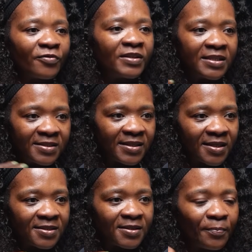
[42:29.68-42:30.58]
these
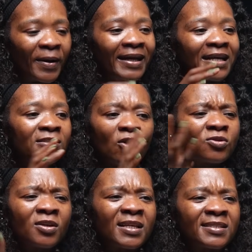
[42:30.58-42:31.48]
things. But it's
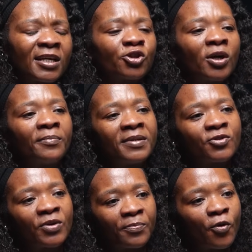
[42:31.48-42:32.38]
also the sexual
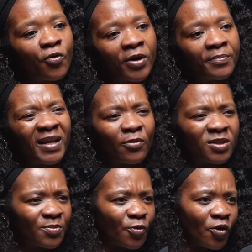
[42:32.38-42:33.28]
misery program that
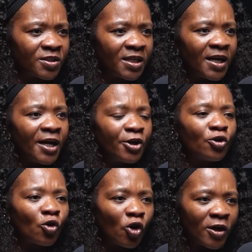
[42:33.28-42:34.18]
was brought.
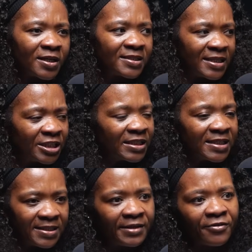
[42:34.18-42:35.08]
Colonization
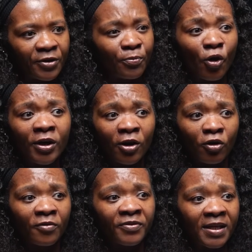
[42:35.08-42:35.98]
and slavery brought a
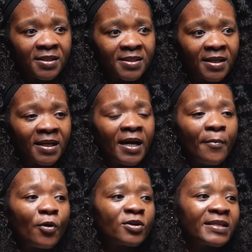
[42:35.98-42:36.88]
lot of things.
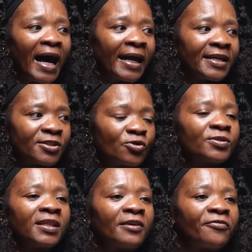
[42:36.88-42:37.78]
And because they
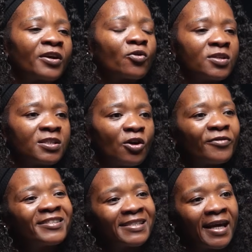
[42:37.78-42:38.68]
understood that the frequency
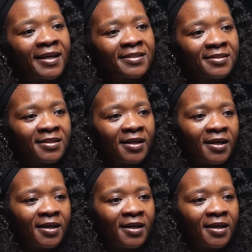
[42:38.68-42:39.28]
of sex